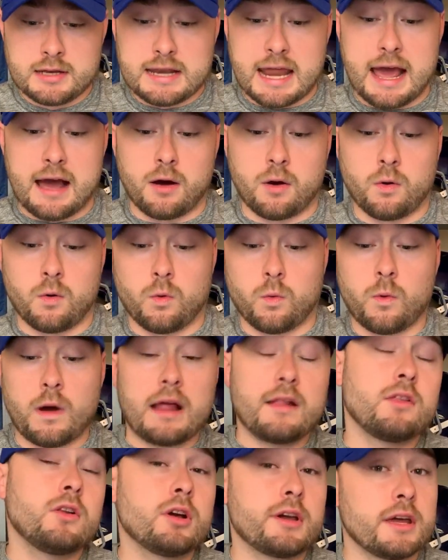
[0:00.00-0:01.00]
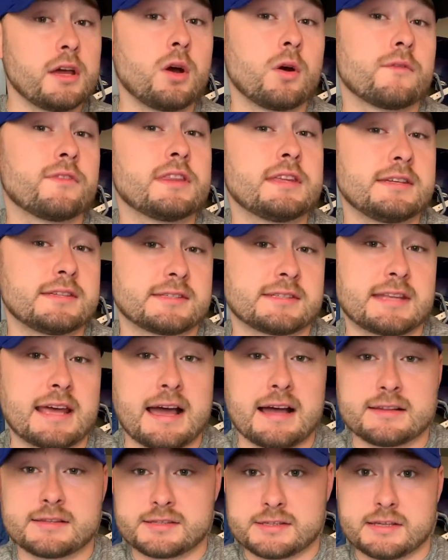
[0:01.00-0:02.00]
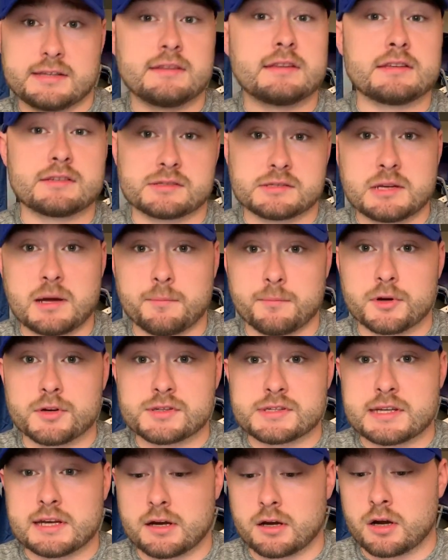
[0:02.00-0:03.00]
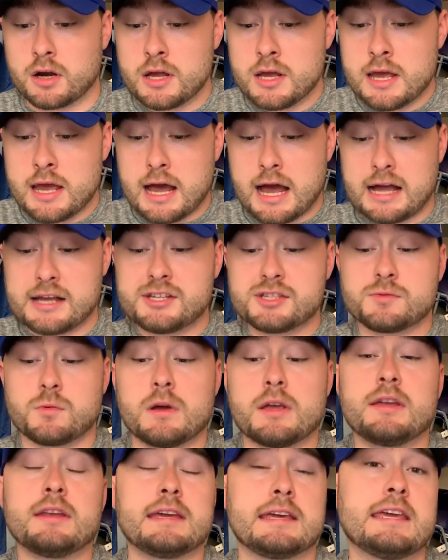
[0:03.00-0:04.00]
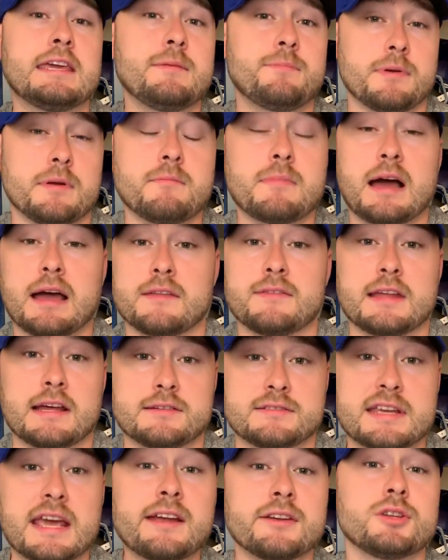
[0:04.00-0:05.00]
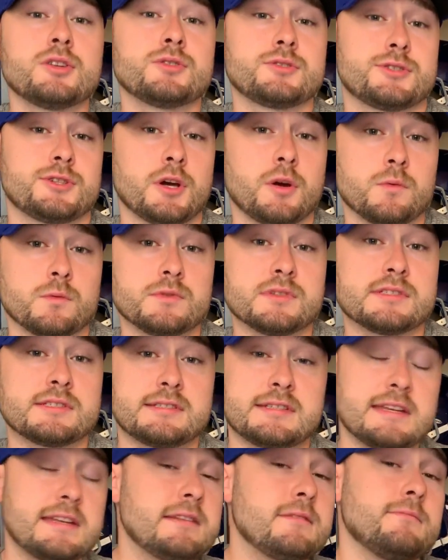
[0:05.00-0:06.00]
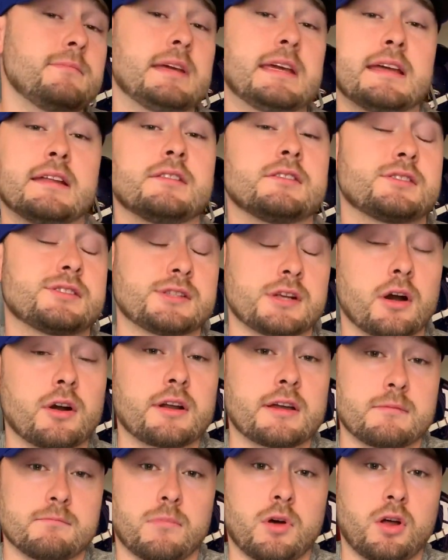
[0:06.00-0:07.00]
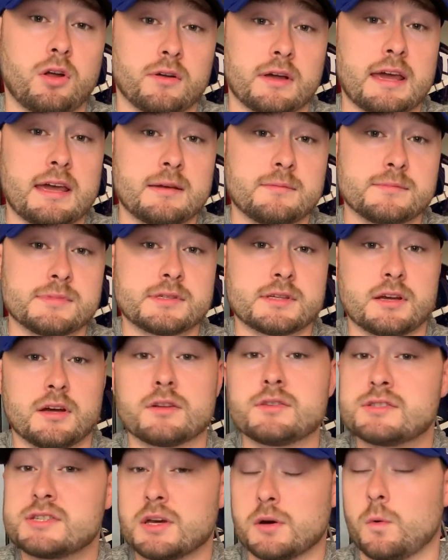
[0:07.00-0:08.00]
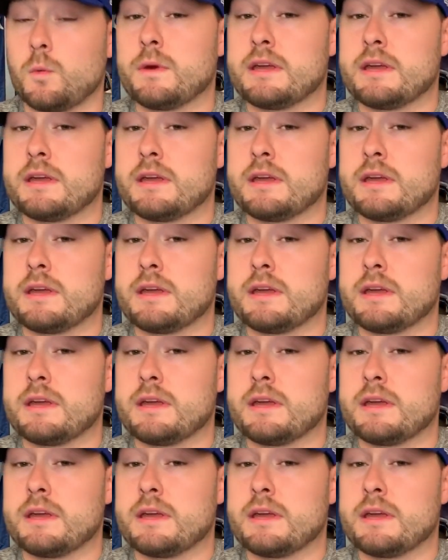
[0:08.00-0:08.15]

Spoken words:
Now, while looking over these stats and these numbers here, I just want you to keep in mind that Daniel Jones didn't begin starting ball games until